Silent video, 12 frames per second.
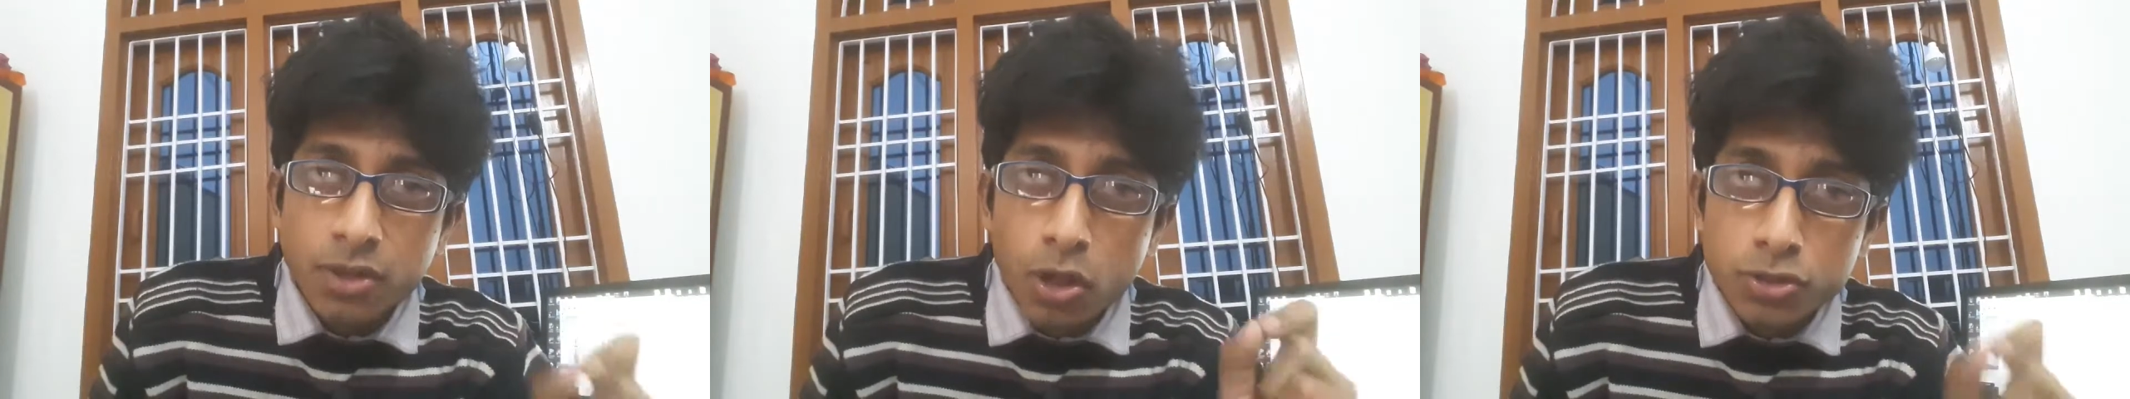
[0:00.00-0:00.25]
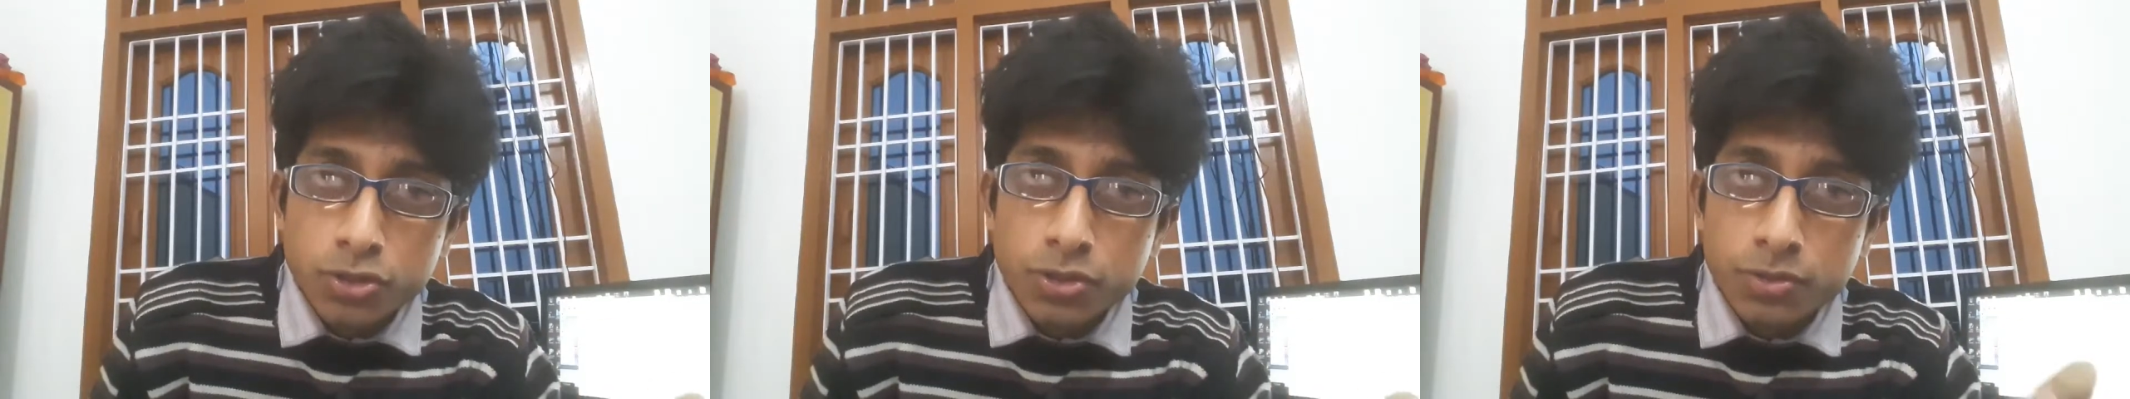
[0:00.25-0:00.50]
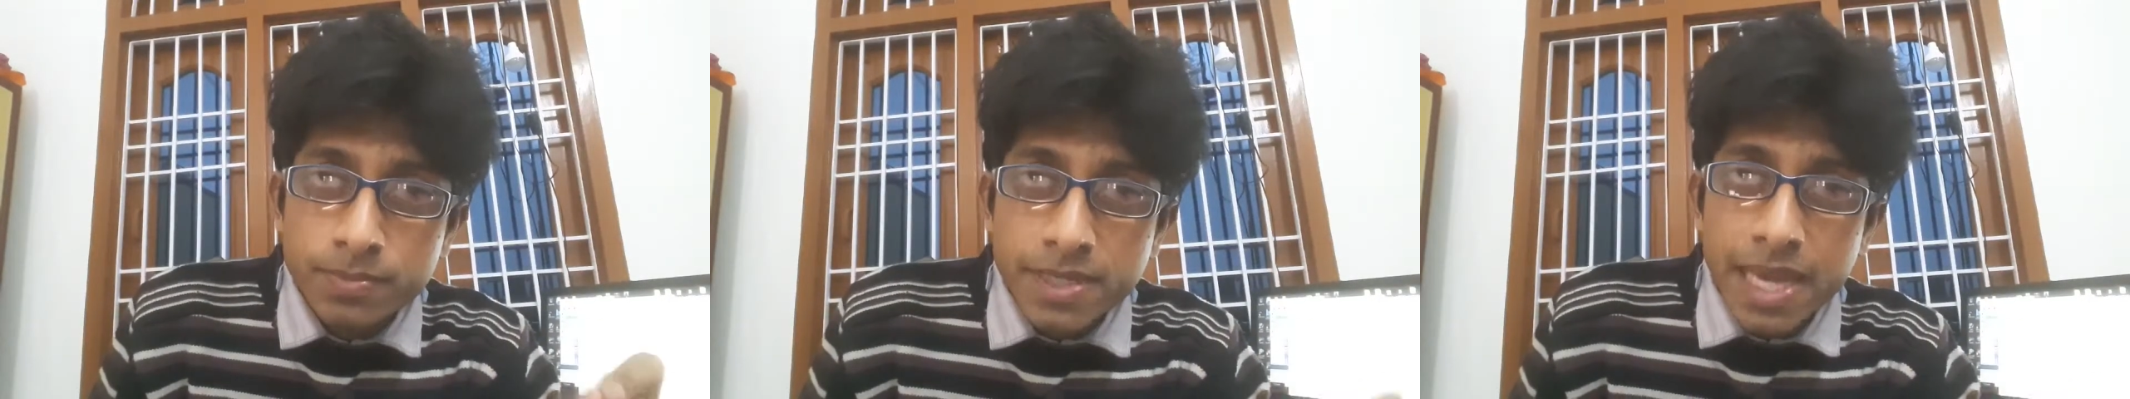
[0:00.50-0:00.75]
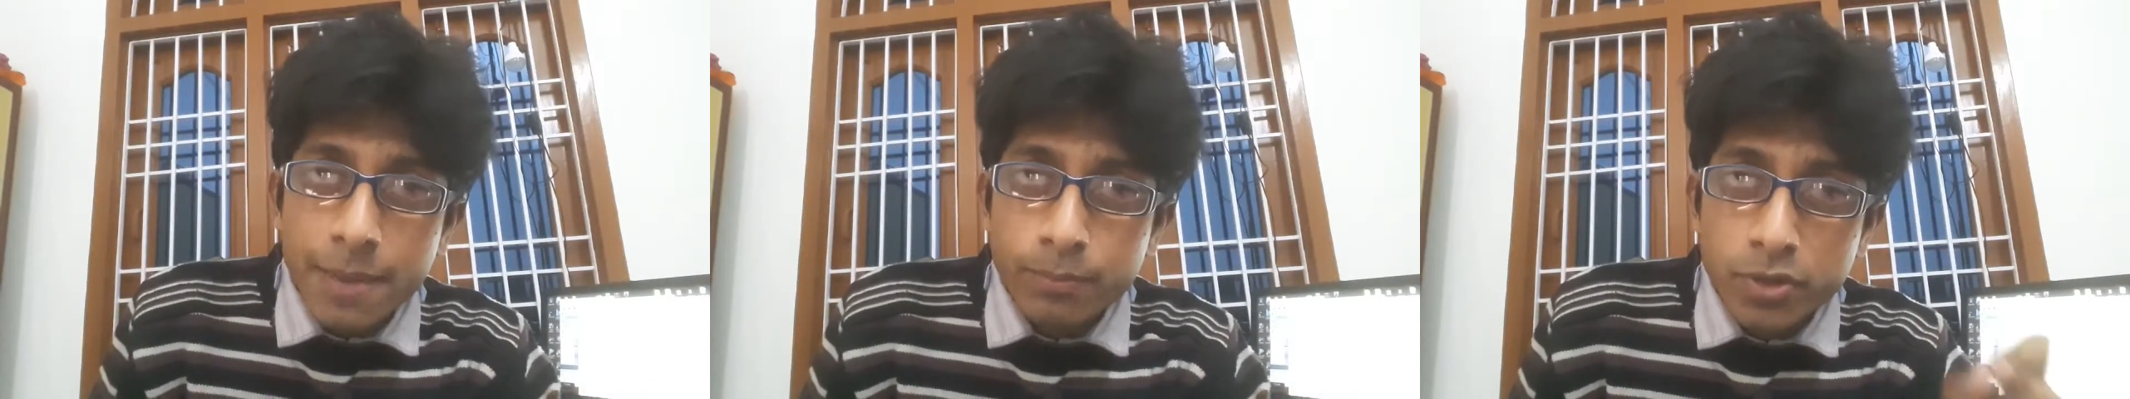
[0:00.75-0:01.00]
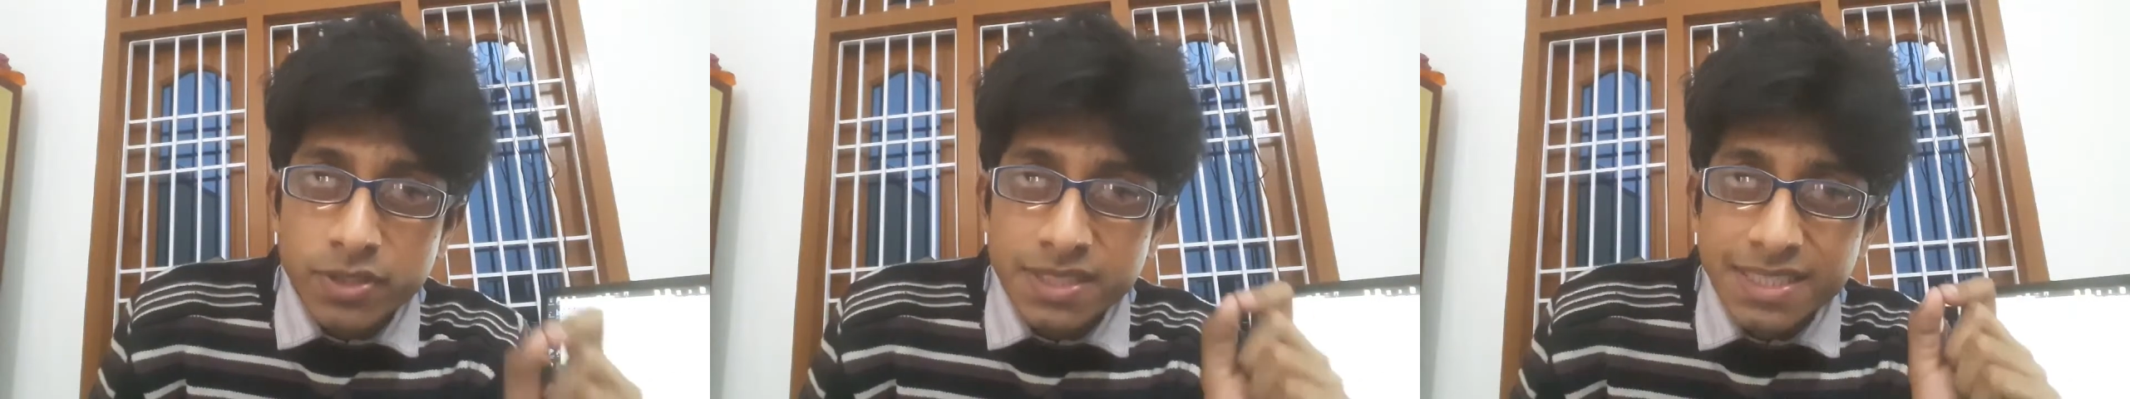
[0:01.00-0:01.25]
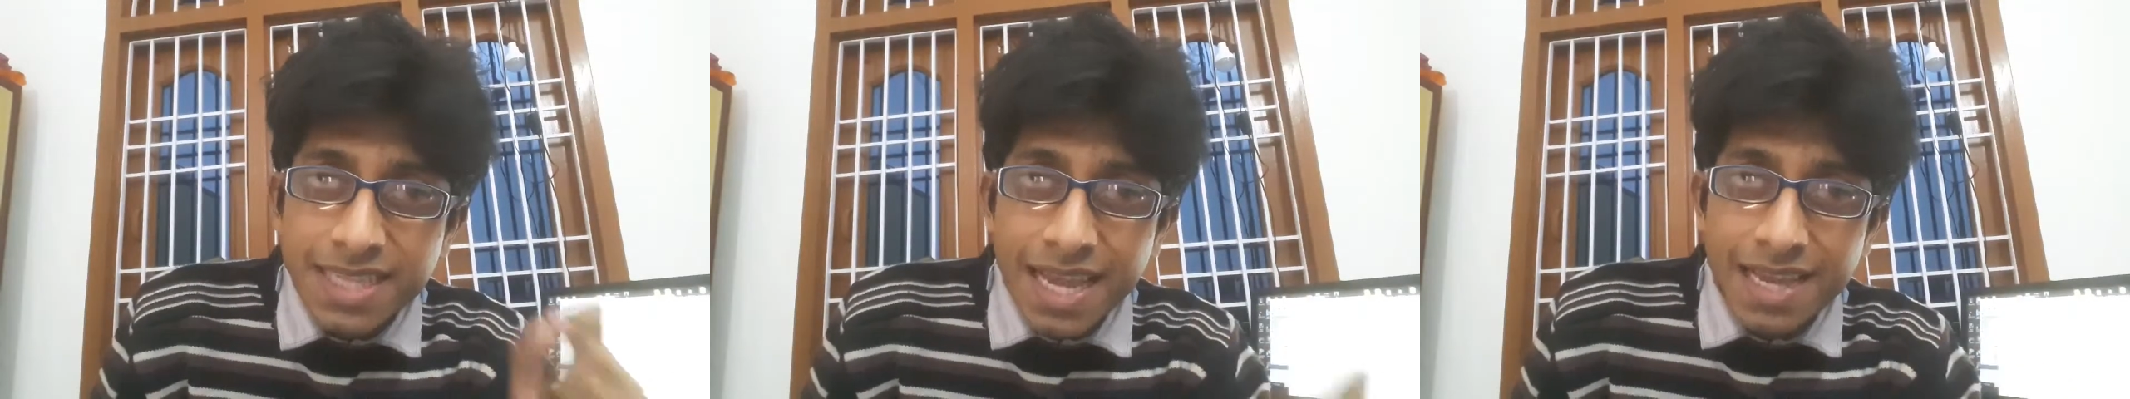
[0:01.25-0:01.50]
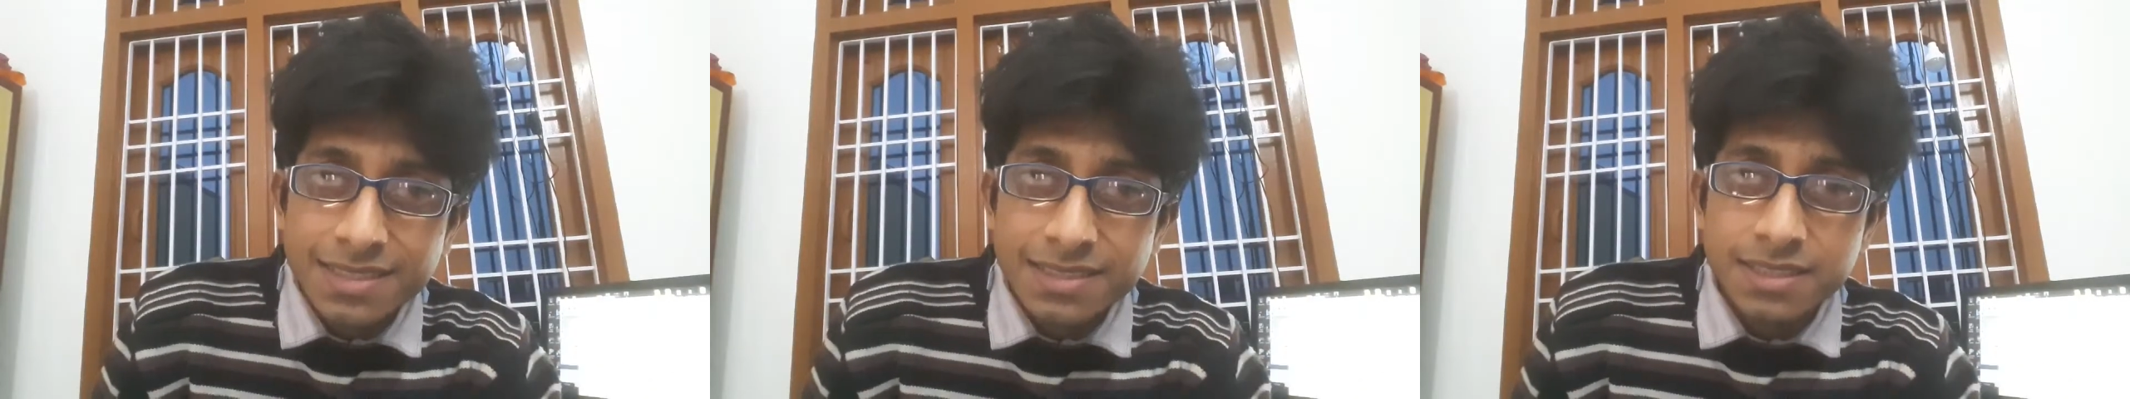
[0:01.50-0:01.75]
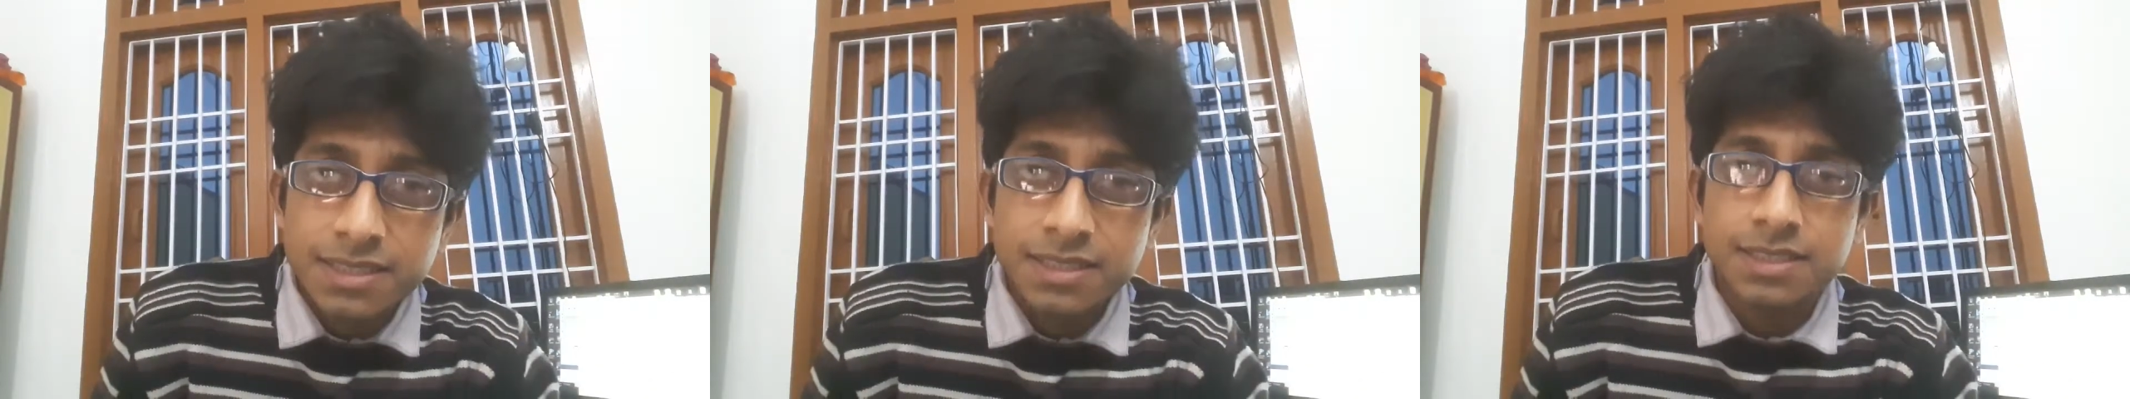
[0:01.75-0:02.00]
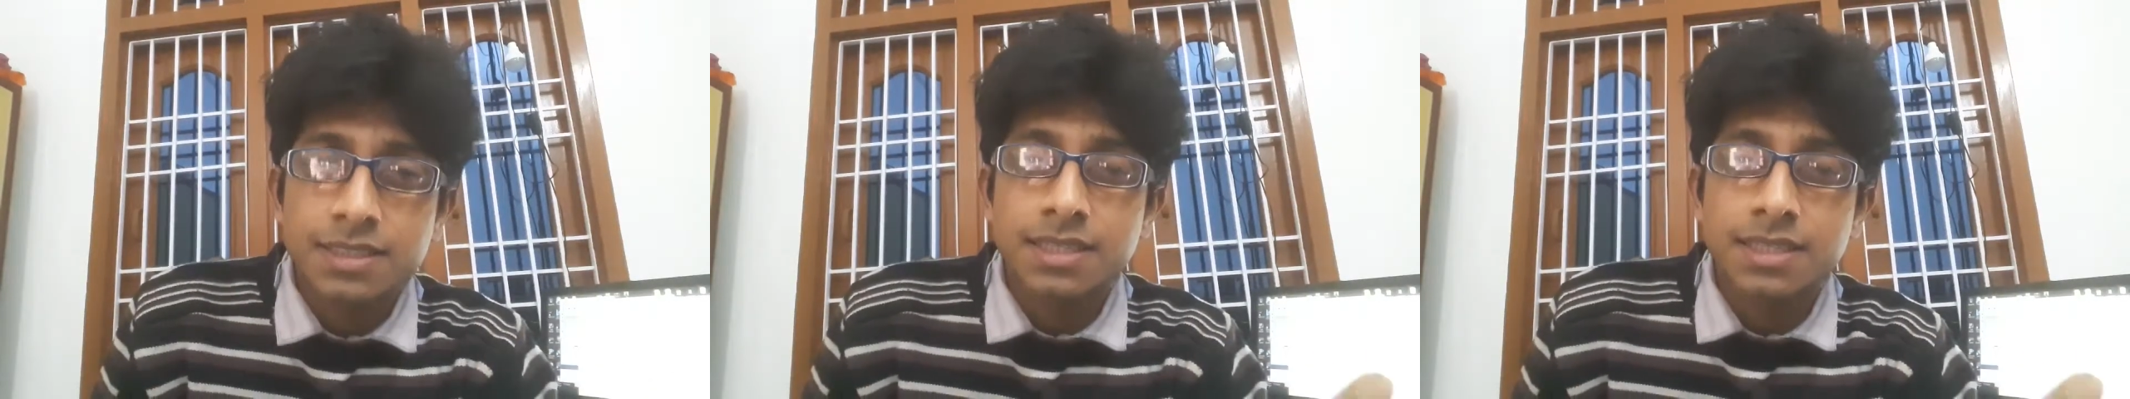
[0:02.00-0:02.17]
also be appointed as